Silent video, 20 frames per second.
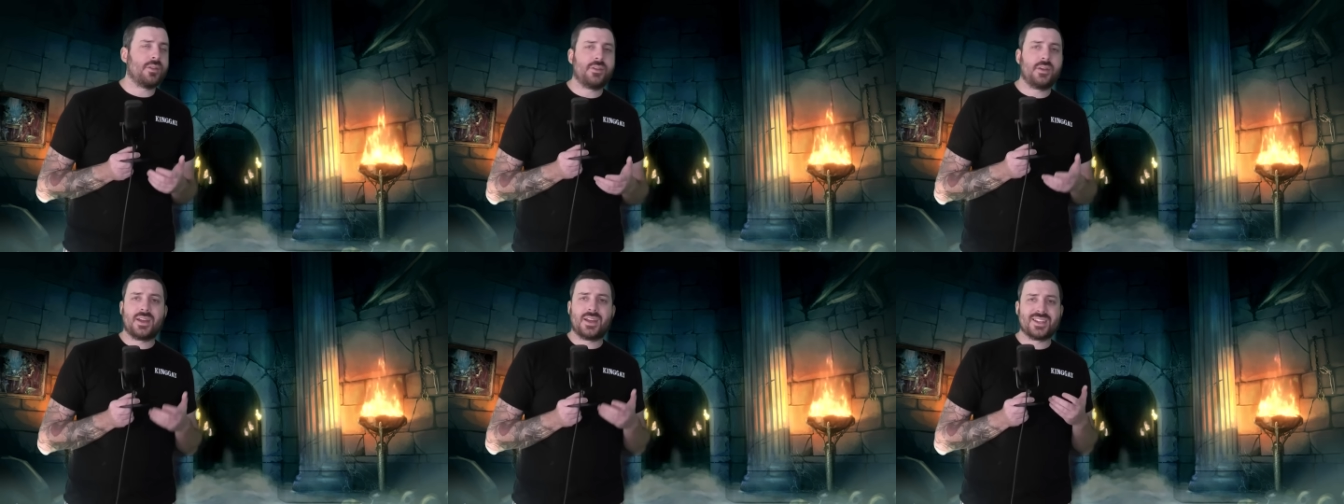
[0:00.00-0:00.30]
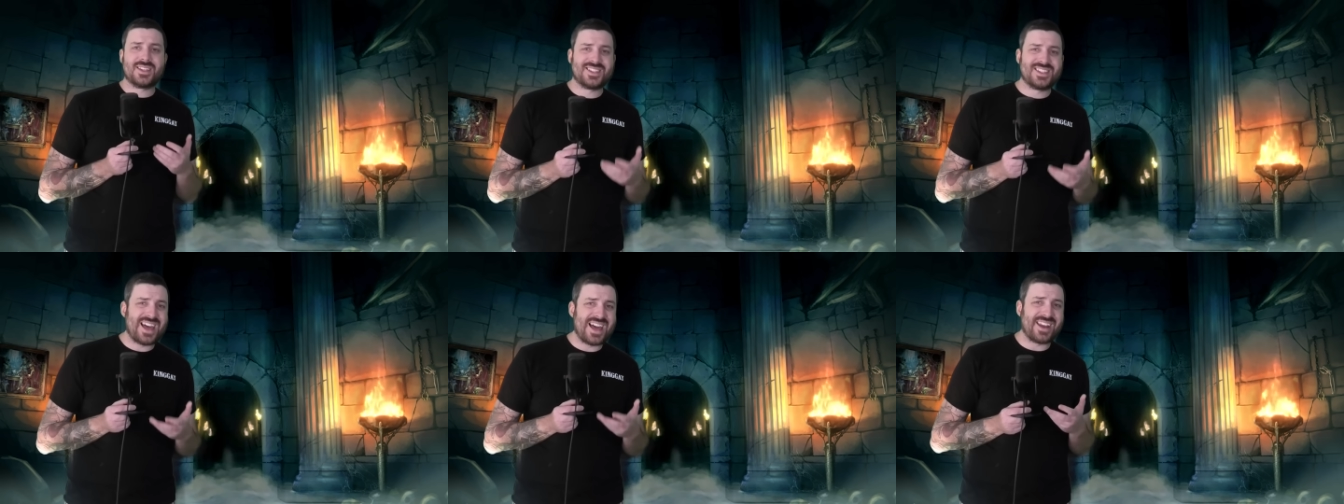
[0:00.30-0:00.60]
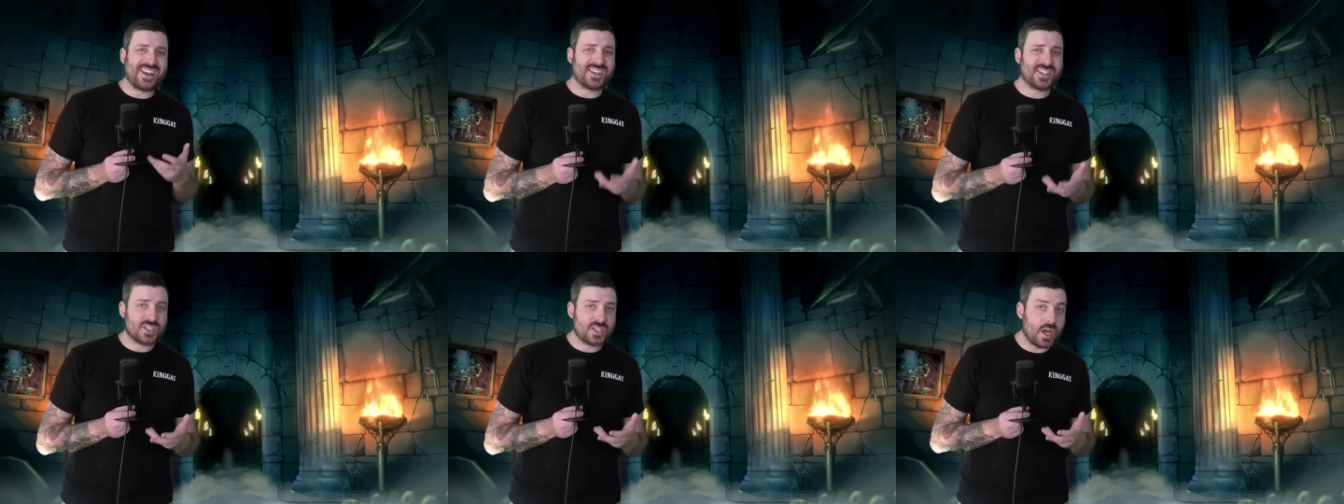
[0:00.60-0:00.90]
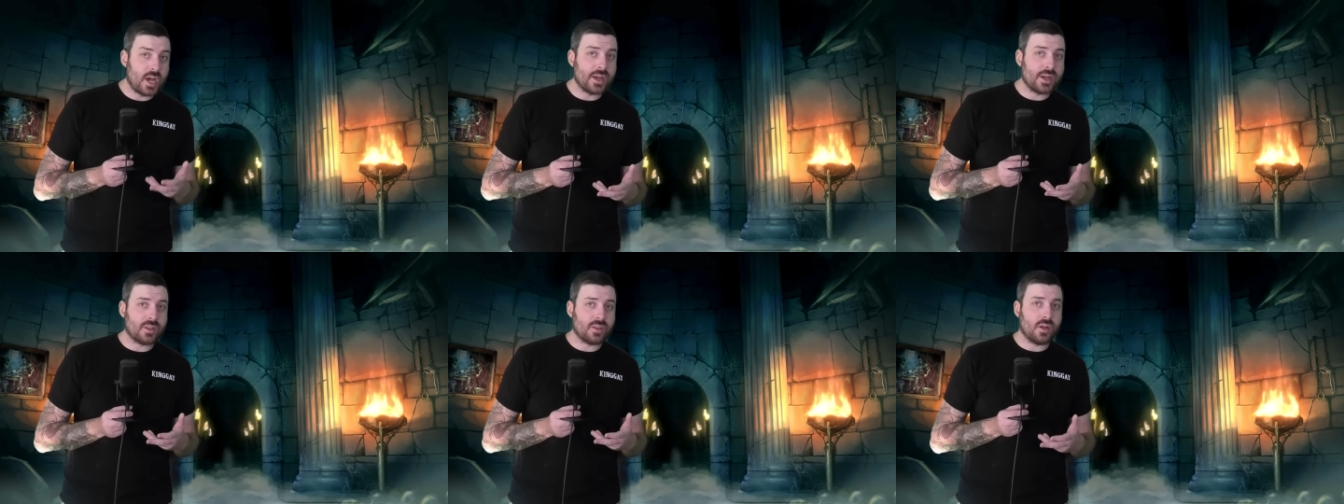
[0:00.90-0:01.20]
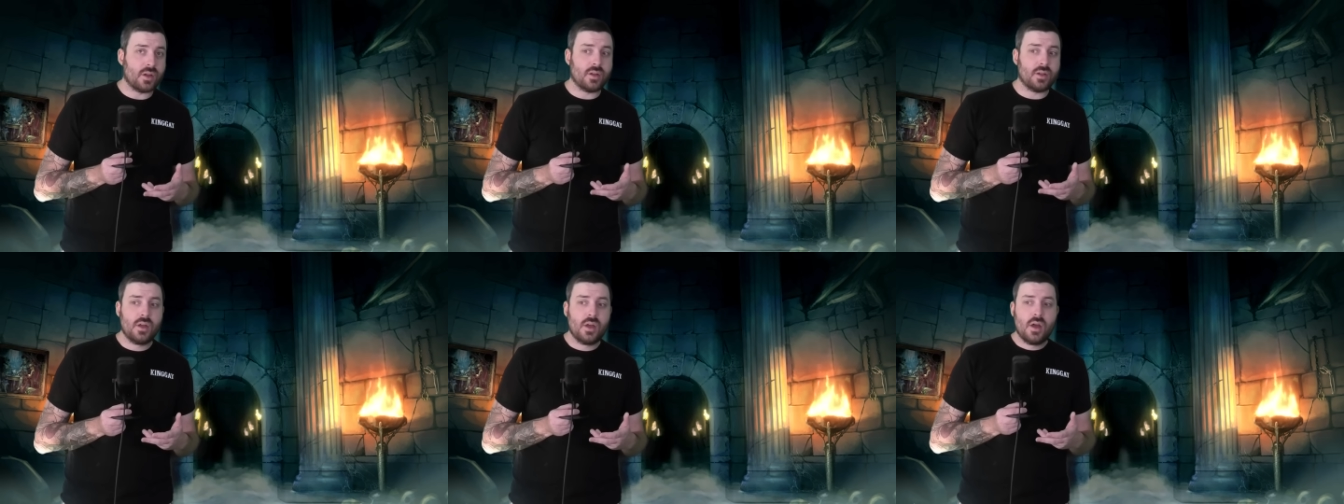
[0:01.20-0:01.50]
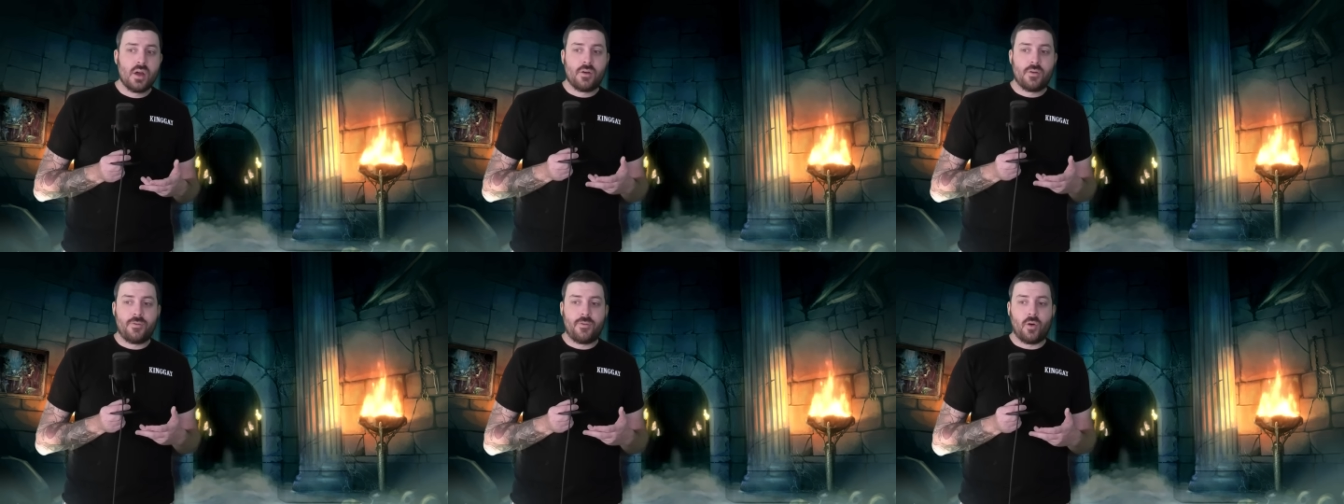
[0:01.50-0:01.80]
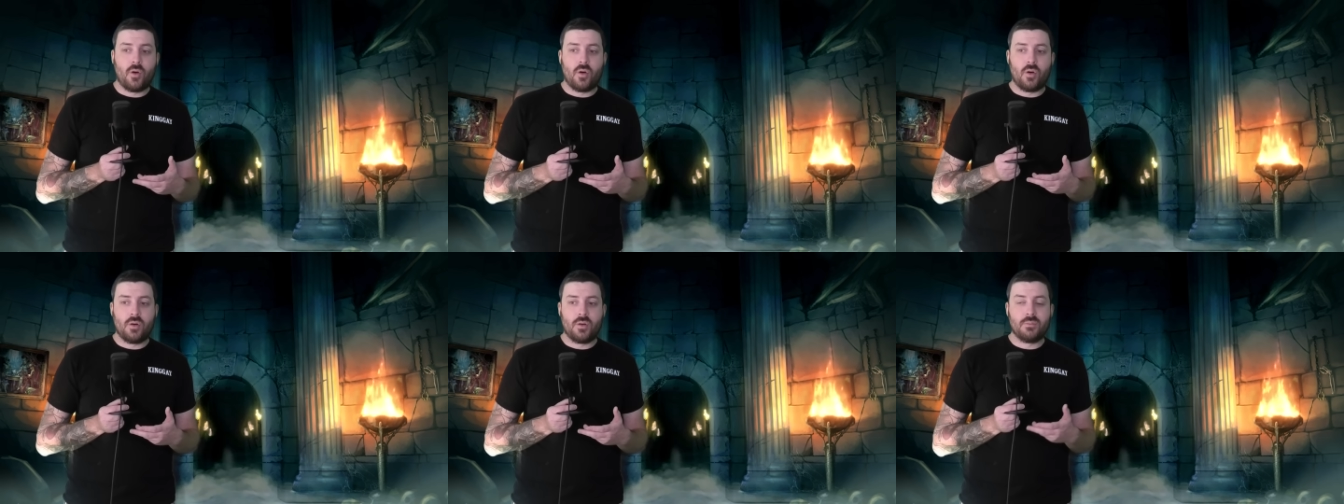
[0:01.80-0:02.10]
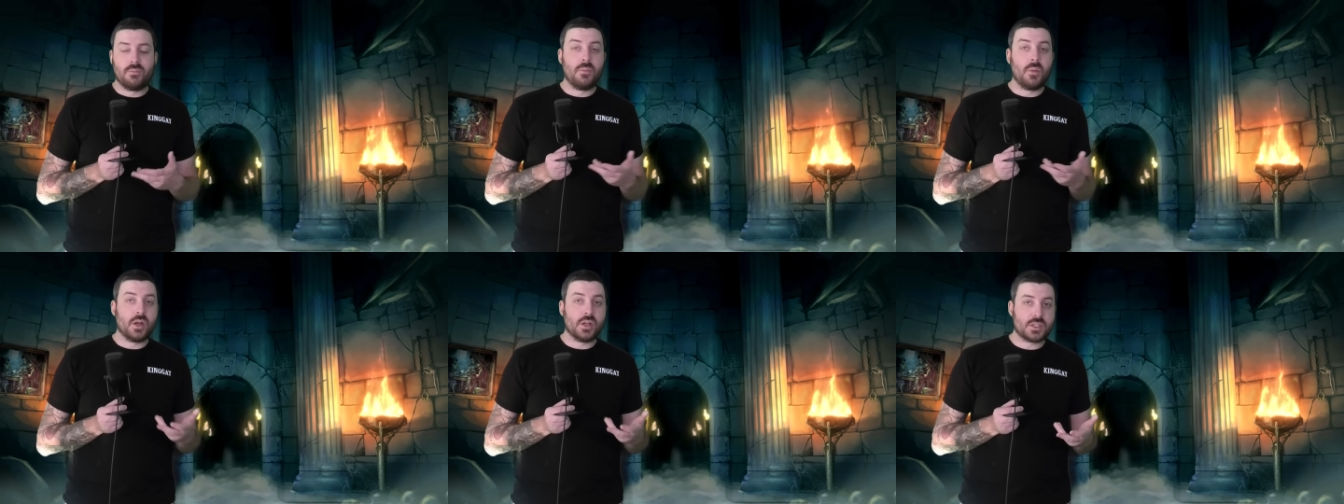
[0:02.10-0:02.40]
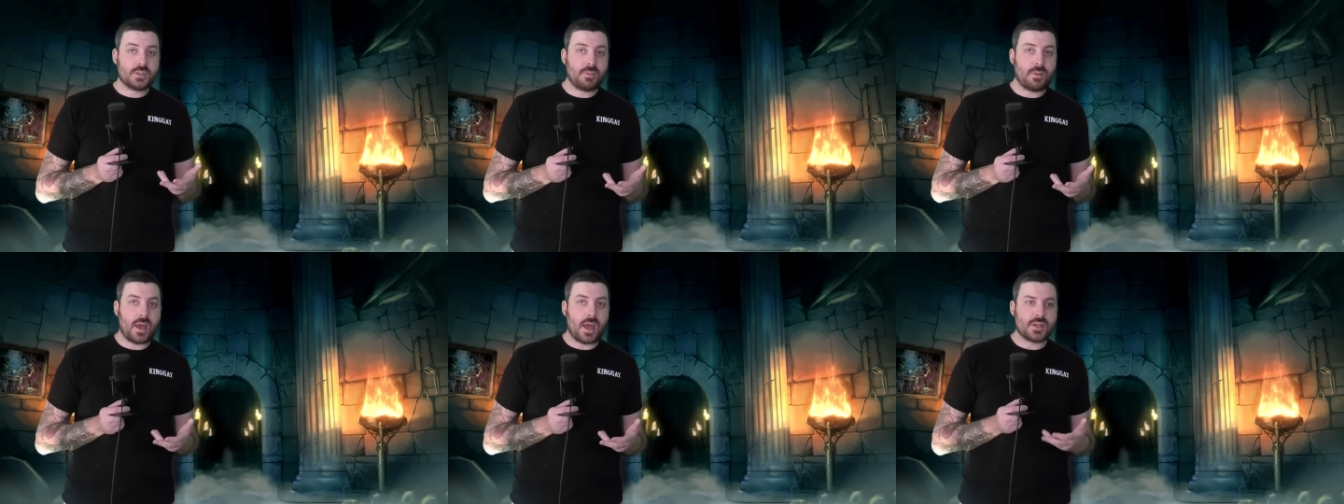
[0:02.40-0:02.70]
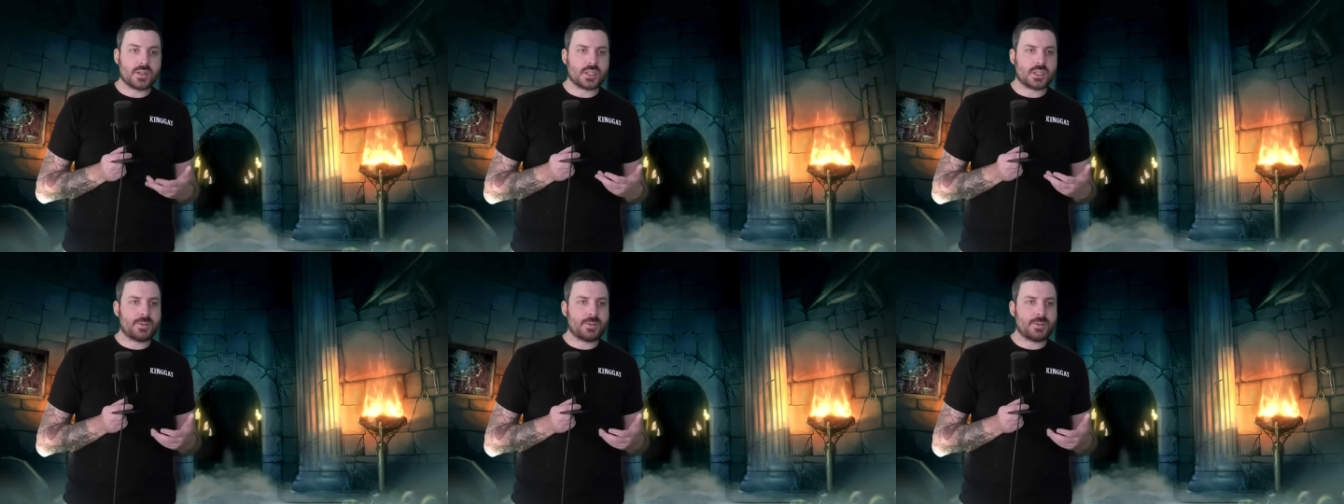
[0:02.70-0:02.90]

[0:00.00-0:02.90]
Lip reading: think it's that exciting though for most players,